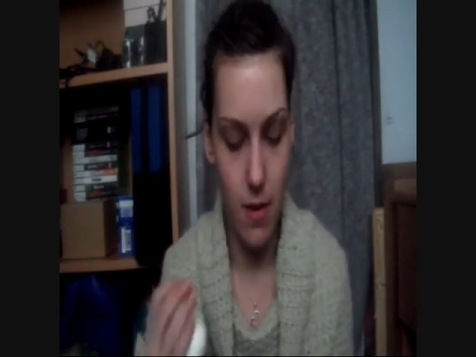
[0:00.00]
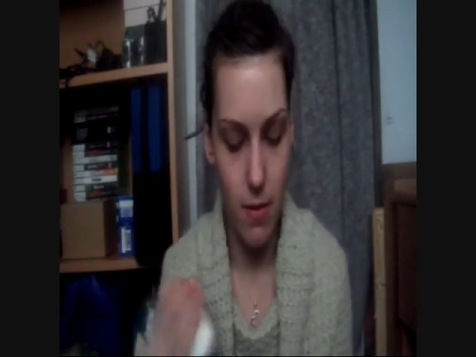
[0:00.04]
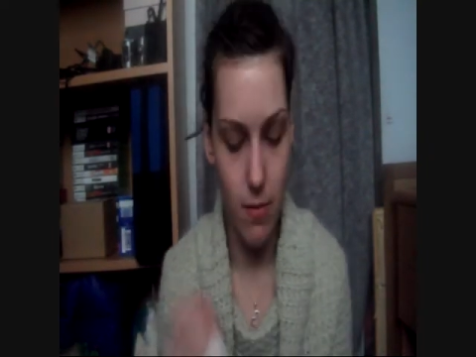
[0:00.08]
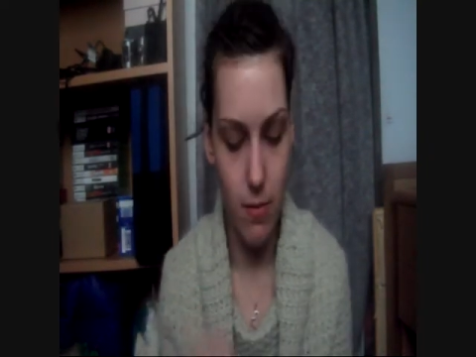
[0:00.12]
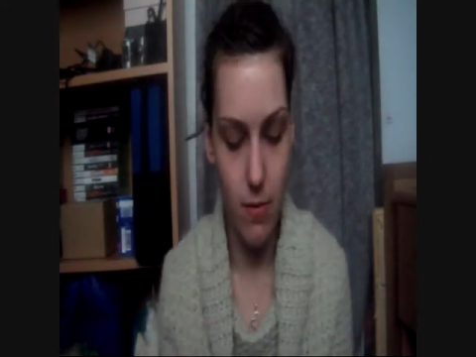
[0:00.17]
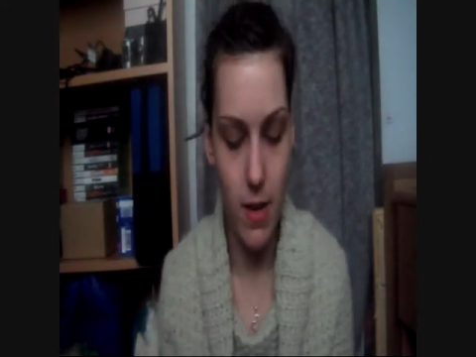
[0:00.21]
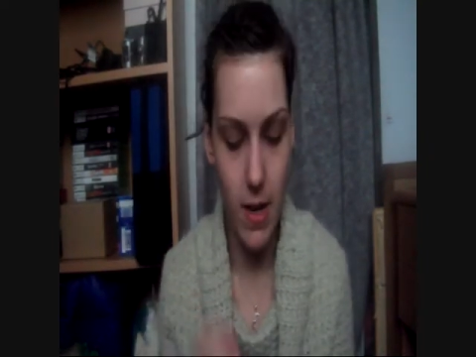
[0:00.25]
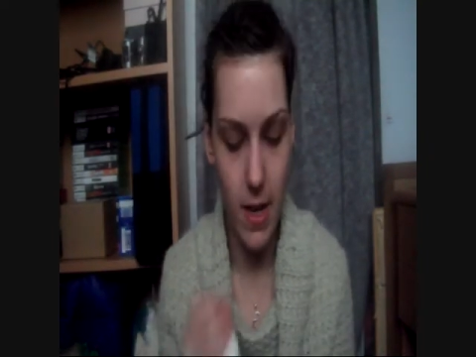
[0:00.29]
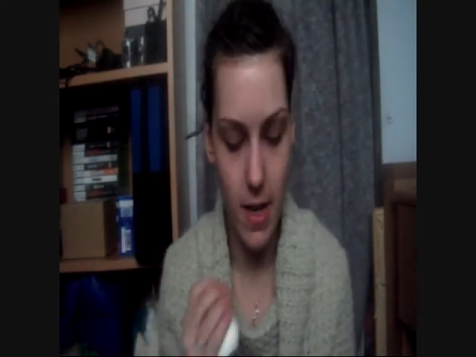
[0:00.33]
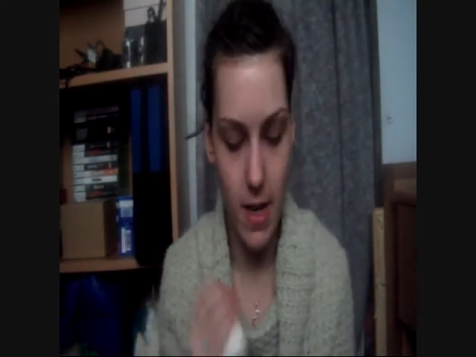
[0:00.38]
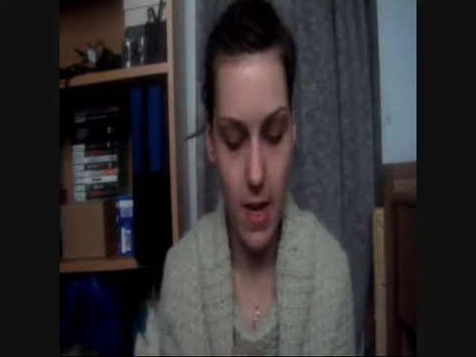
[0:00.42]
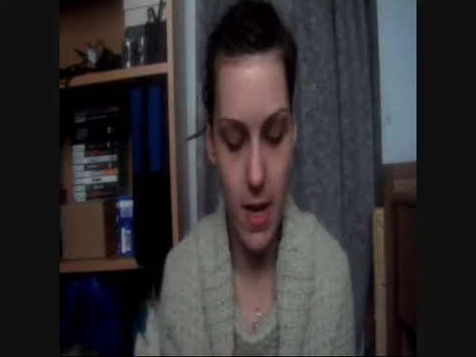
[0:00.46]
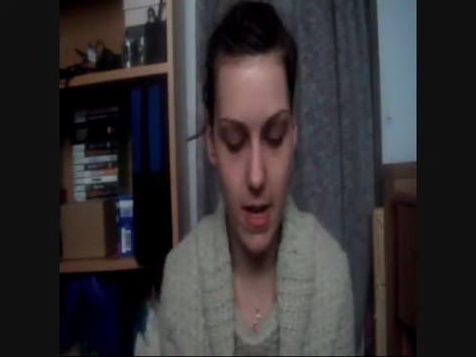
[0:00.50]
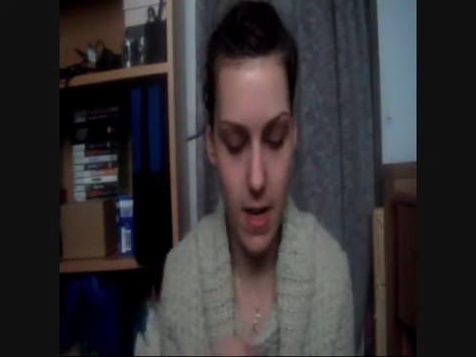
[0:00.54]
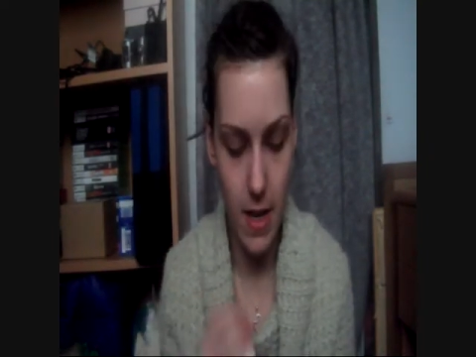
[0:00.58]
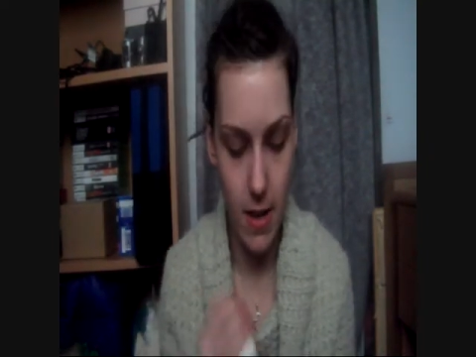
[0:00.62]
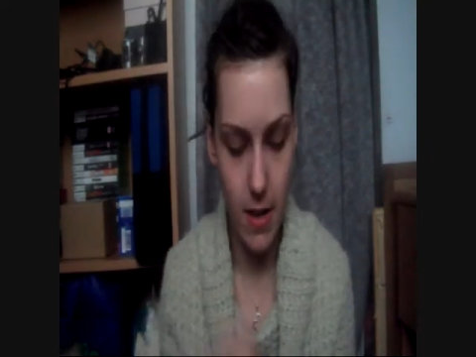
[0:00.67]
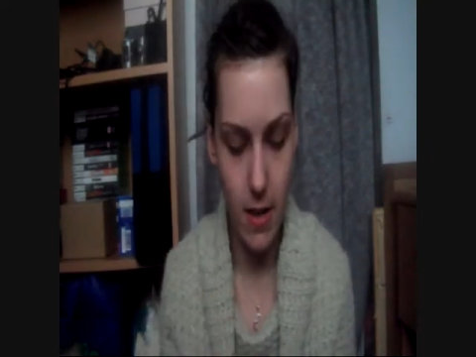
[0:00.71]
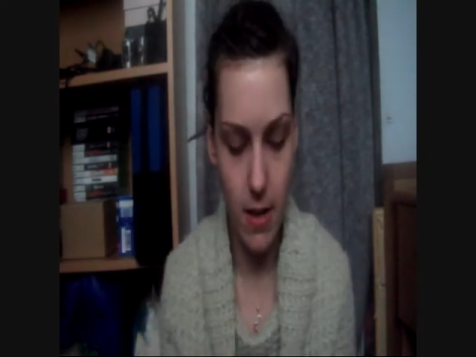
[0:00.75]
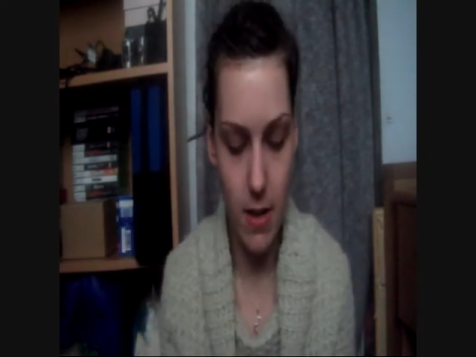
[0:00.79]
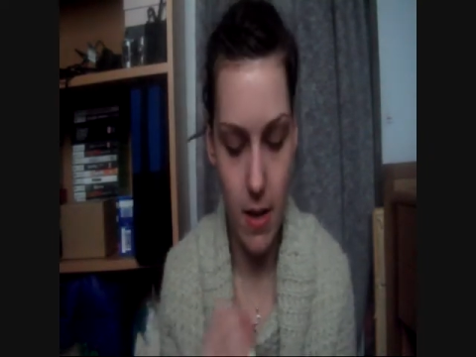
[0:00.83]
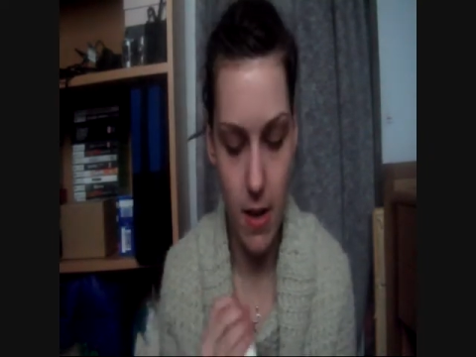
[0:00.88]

It really